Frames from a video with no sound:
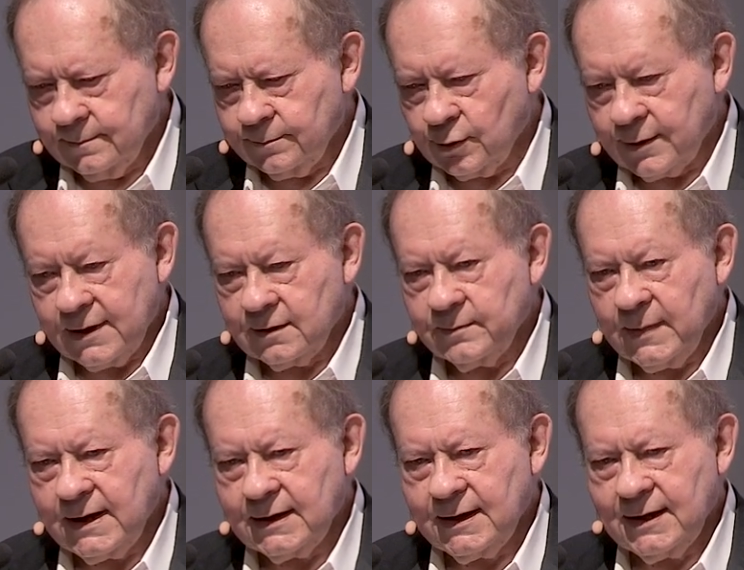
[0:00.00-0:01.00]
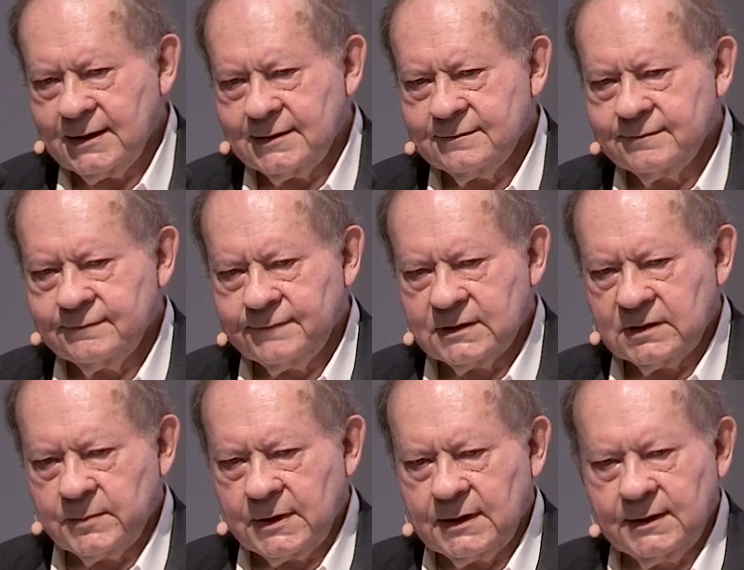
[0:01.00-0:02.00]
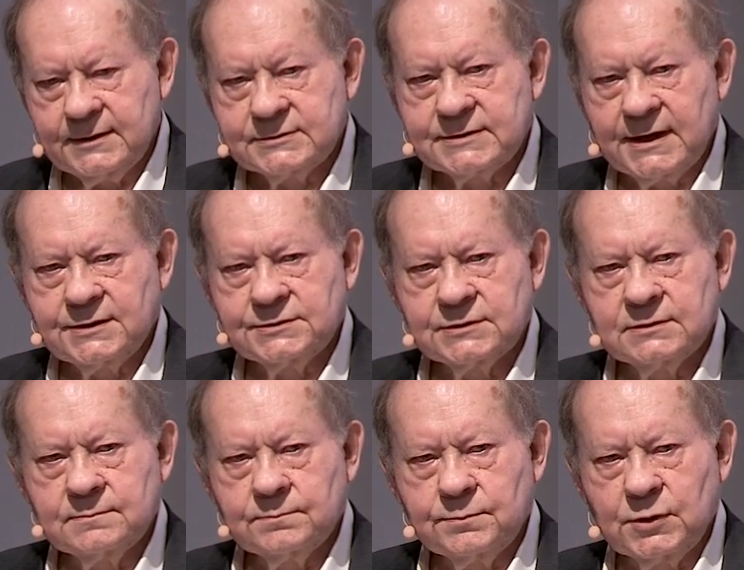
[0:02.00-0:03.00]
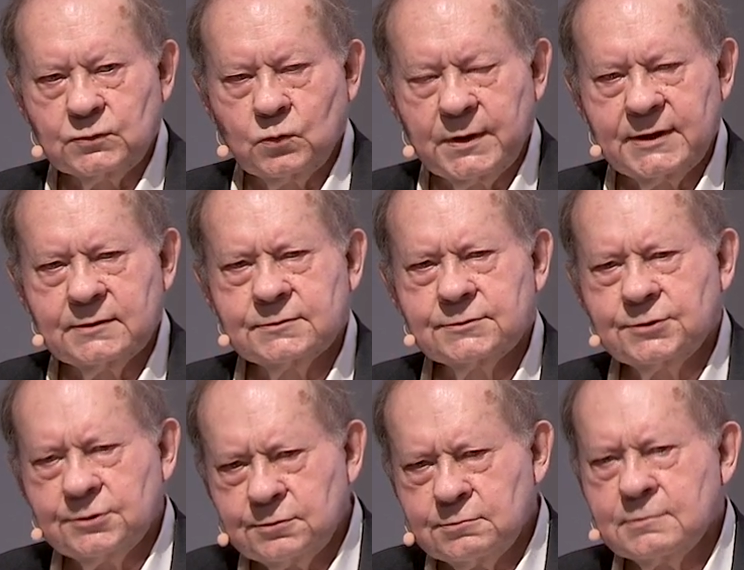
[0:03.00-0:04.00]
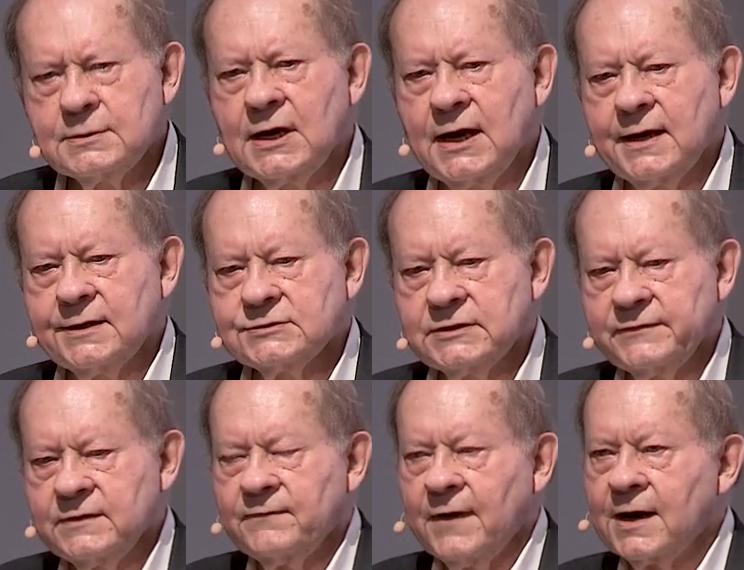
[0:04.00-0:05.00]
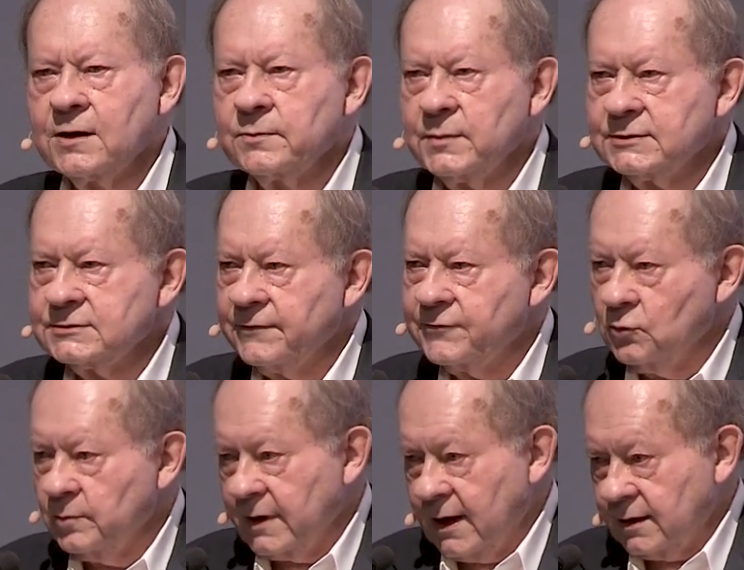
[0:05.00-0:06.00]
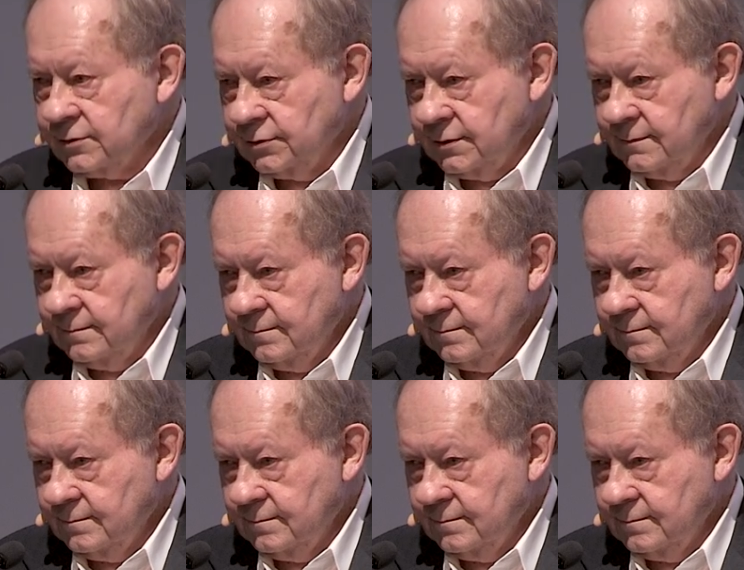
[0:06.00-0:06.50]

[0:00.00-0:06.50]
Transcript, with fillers: Pareto made a fundamental distinction between two kinds of environments of human action.